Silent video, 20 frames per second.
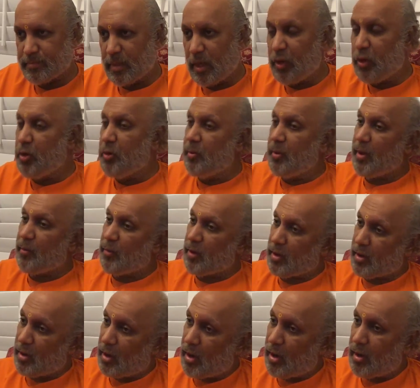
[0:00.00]
And you may
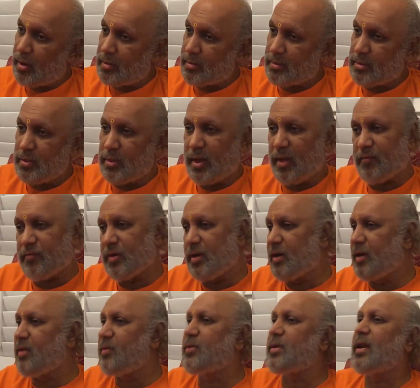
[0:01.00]
work hard, you
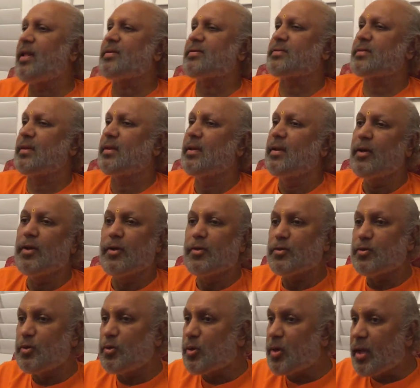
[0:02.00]
definitely will less.
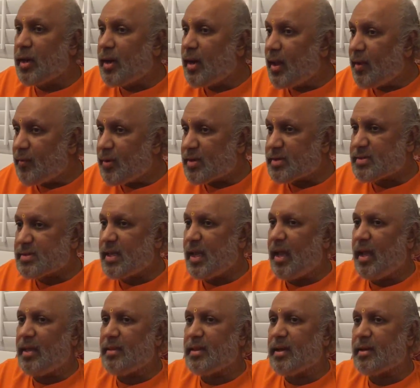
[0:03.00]
So you can never
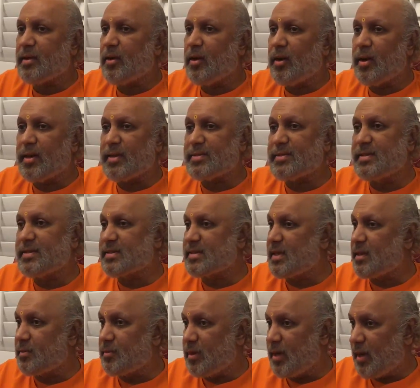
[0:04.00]
say that God is
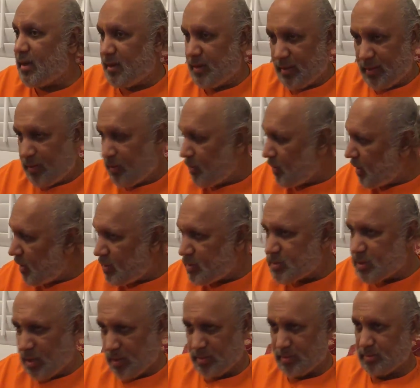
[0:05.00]
discriminating. No, He
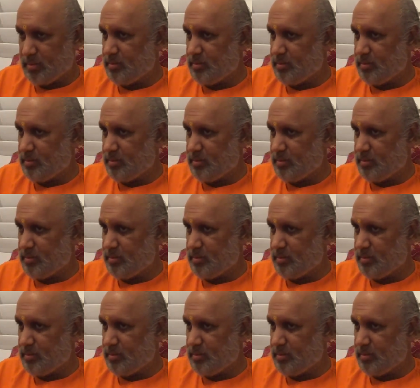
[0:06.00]
is not.